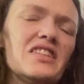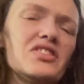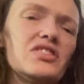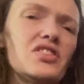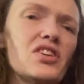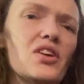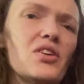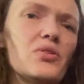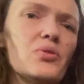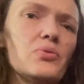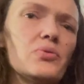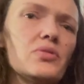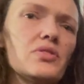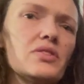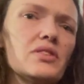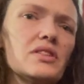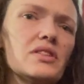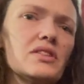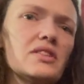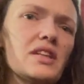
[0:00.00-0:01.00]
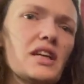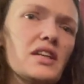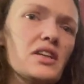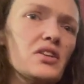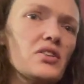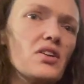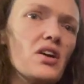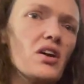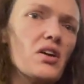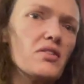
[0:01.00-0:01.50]
don't take
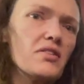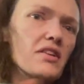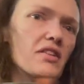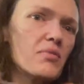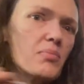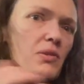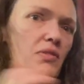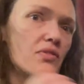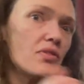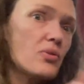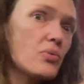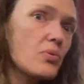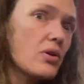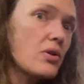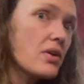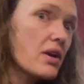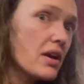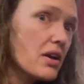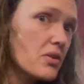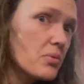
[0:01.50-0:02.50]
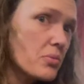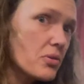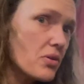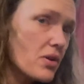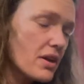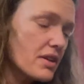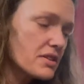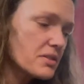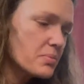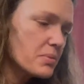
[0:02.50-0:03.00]
your dog to Smithfield Road Animal
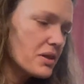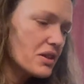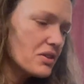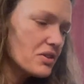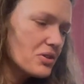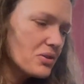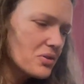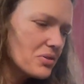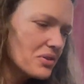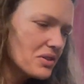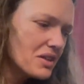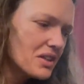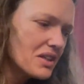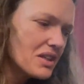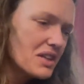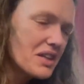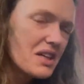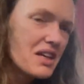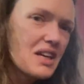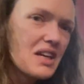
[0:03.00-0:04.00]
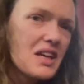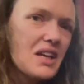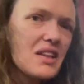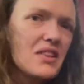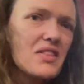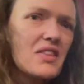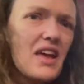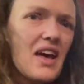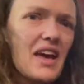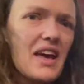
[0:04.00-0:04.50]
Hospital.
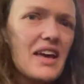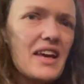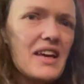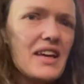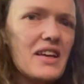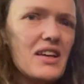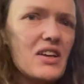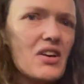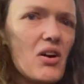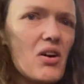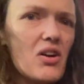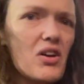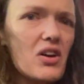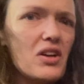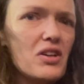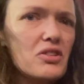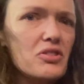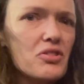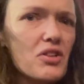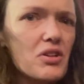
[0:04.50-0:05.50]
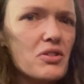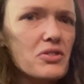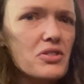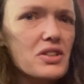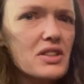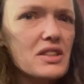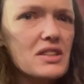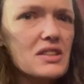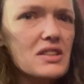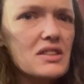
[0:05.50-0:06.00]
They are
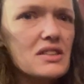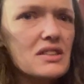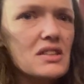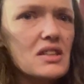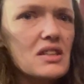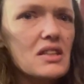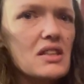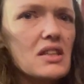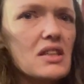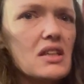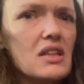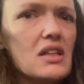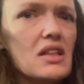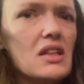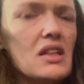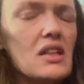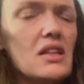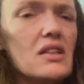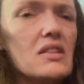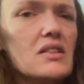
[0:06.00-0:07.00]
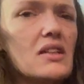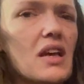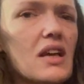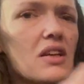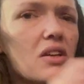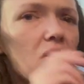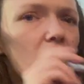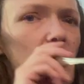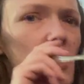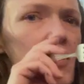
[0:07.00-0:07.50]
atrocious.
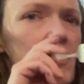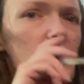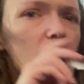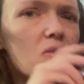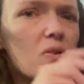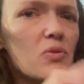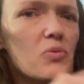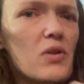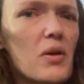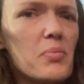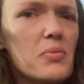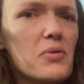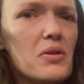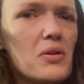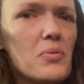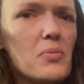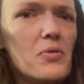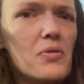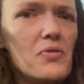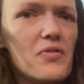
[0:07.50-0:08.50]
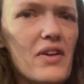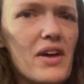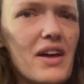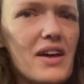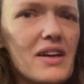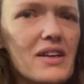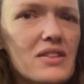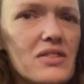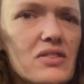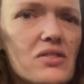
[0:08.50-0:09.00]
Take your dog to a reputable
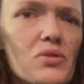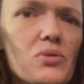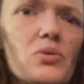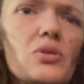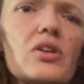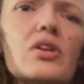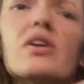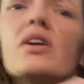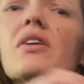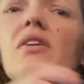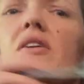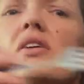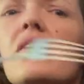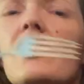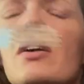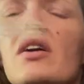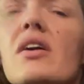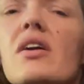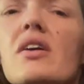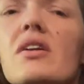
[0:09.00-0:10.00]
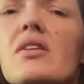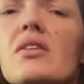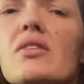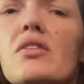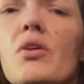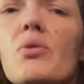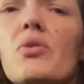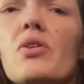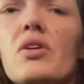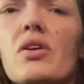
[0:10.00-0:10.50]
vet or a
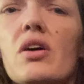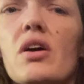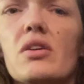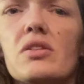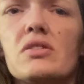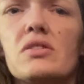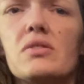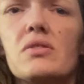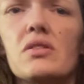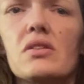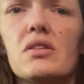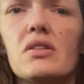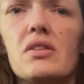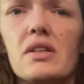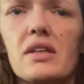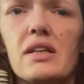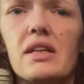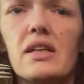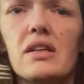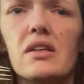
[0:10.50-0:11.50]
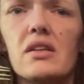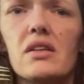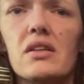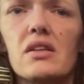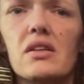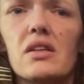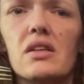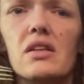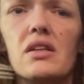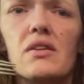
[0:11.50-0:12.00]
lower cost clinic.
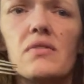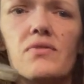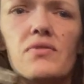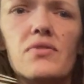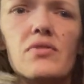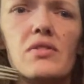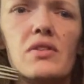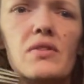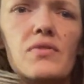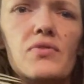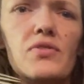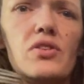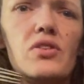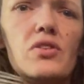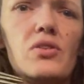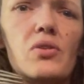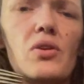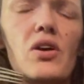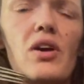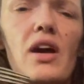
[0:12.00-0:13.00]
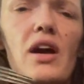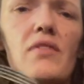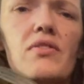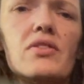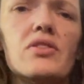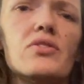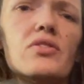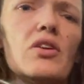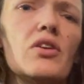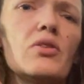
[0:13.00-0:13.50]
If you are having
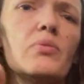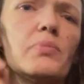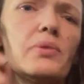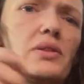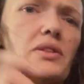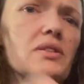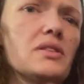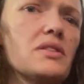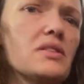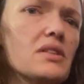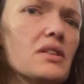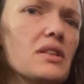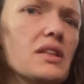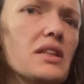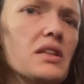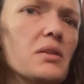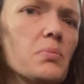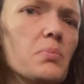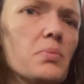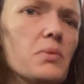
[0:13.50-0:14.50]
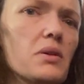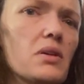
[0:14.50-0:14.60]
your dog put to sleep,